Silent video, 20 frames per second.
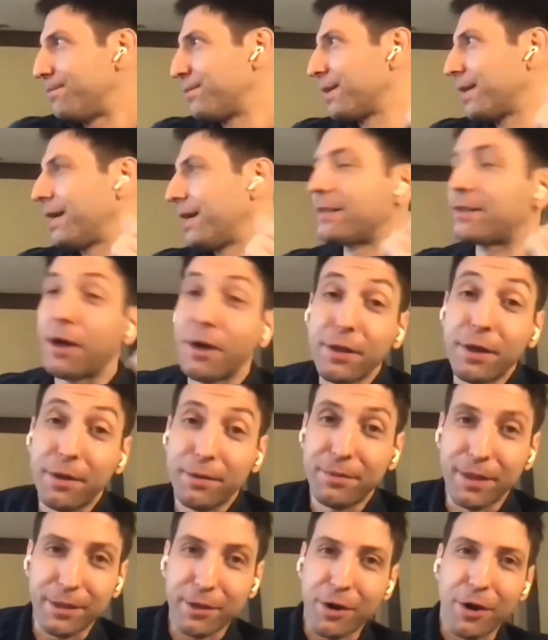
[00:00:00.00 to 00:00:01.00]
It's
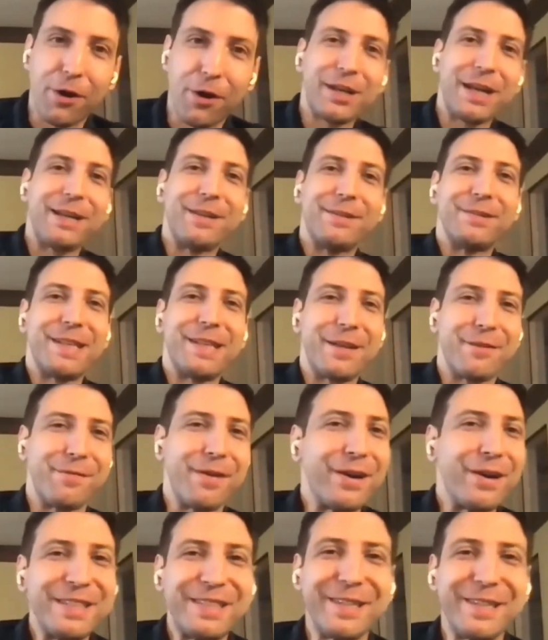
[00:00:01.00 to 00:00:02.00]
all kind of like
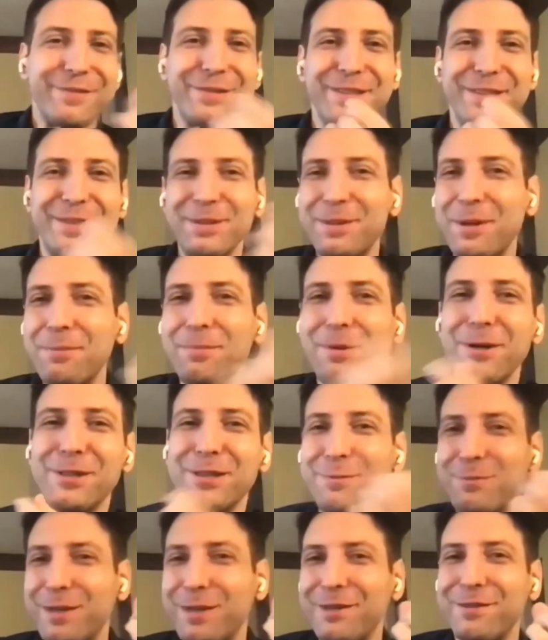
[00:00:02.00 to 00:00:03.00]
very different
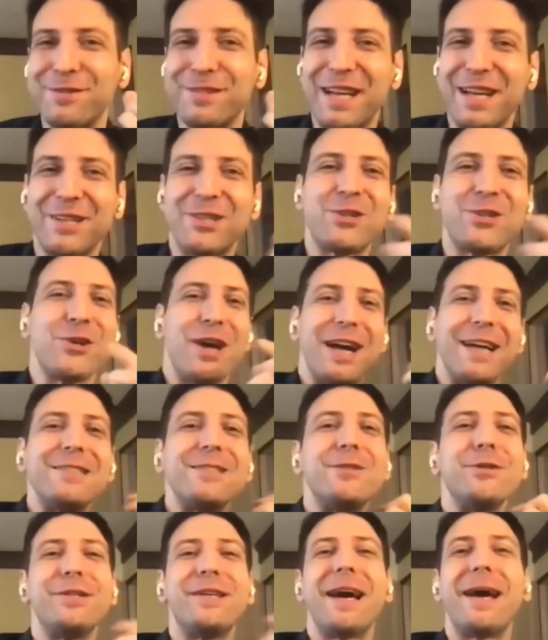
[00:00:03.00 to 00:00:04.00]
approaches, but of like
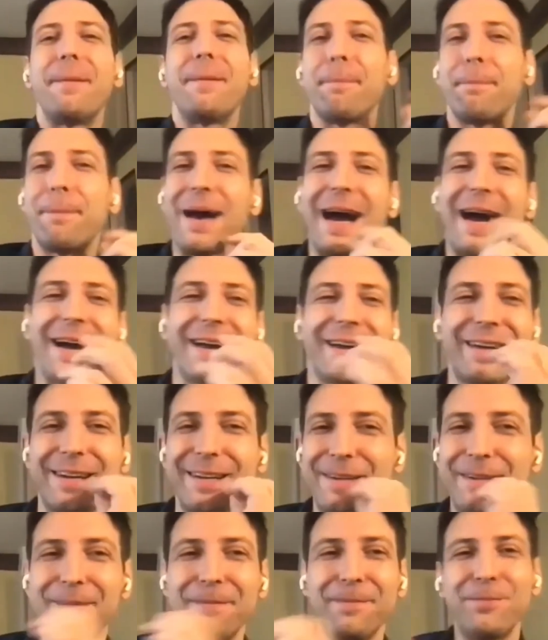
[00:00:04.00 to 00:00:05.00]
trying to get back
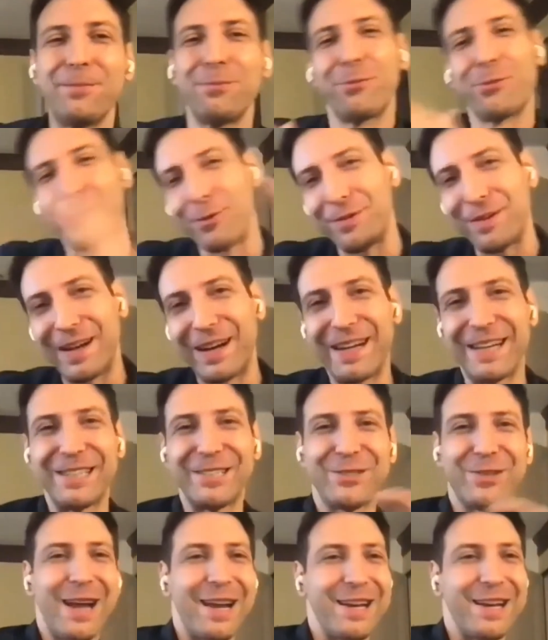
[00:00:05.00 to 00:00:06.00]
through
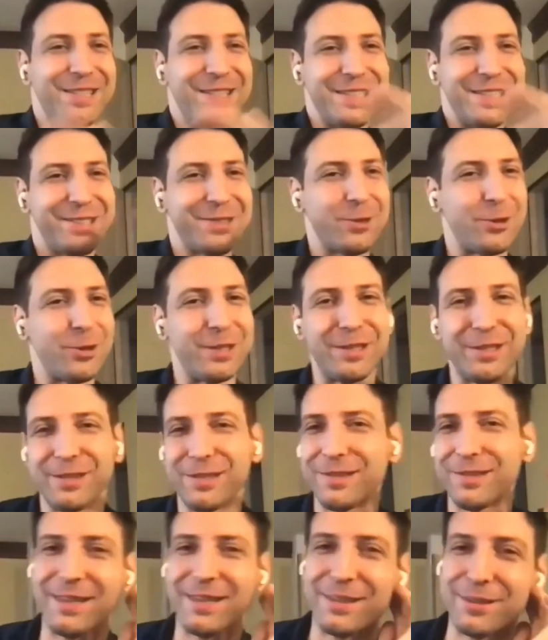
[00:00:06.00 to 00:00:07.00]
various strategies
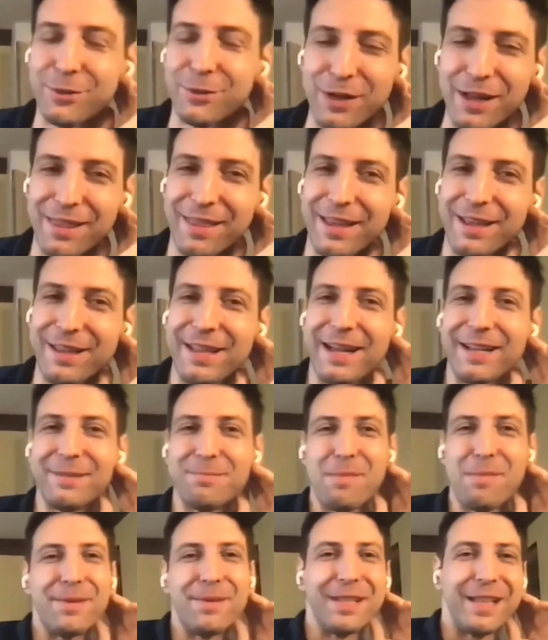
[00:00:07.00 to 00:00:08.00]
towards the sort of thing that
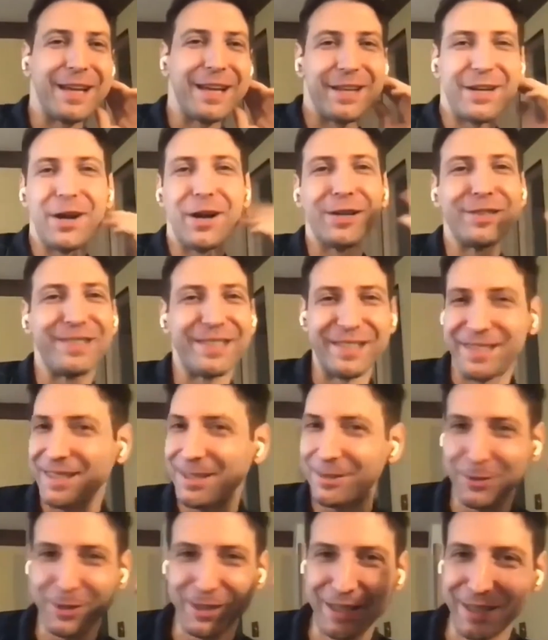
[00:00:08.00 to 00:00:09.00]
maybe like an
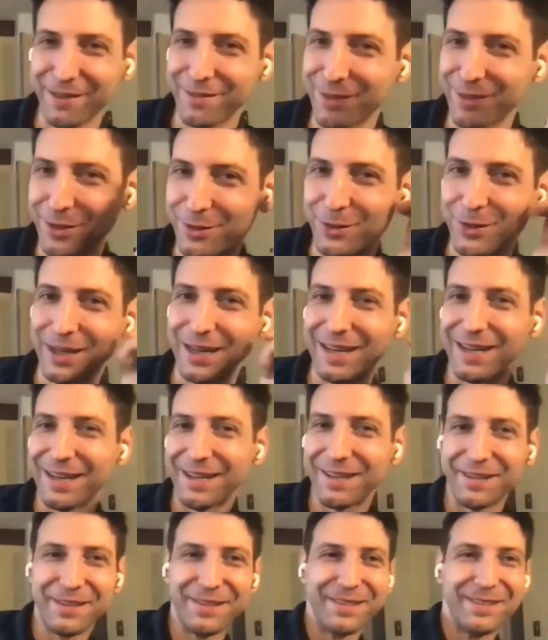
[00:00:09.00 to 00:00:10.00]
RCT would give you
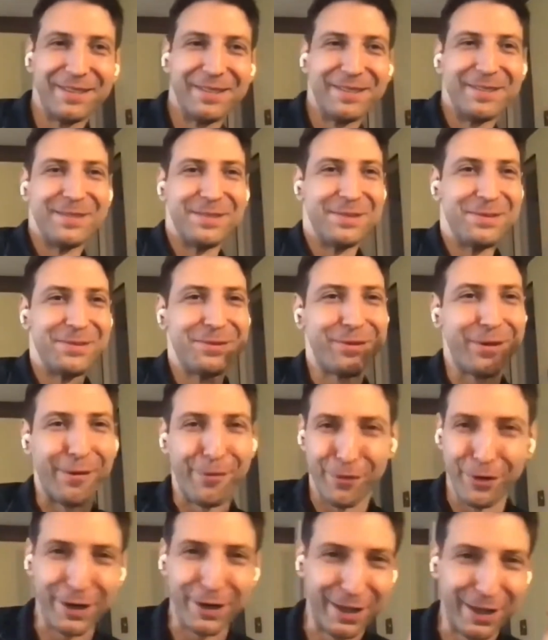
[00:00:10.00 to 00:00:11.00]
for
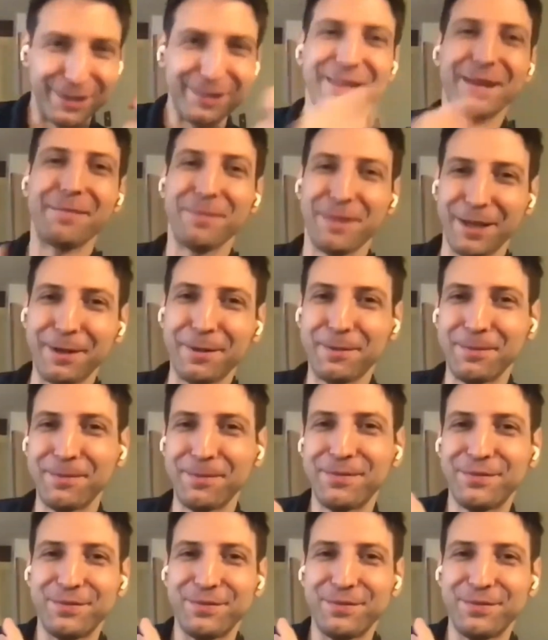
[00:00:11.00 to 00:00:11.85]
free or something.